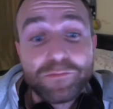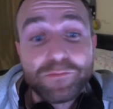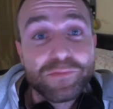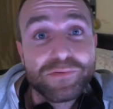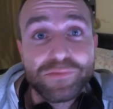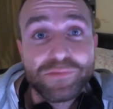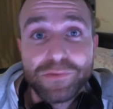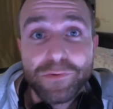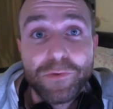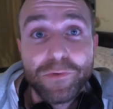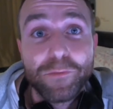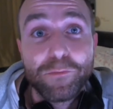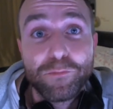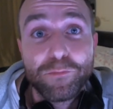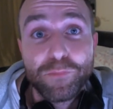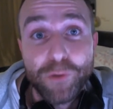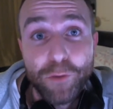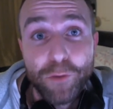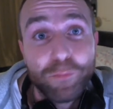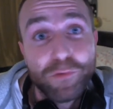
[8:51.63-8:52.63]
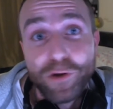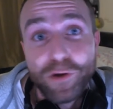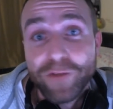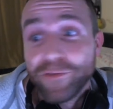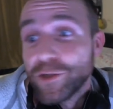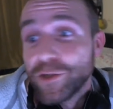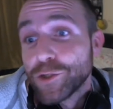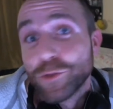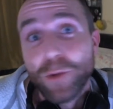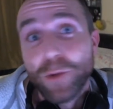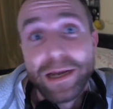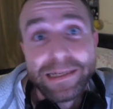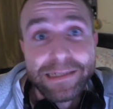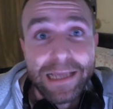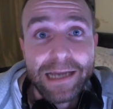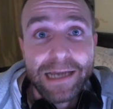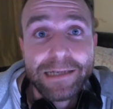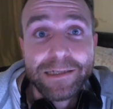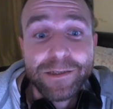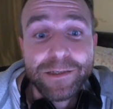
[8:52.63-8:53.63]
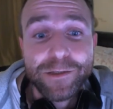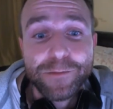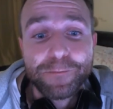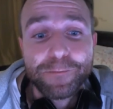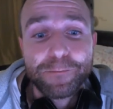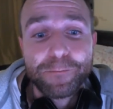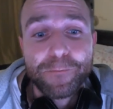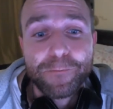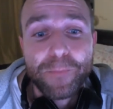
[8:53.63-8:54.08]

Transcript: pff, the previous 20 seconds.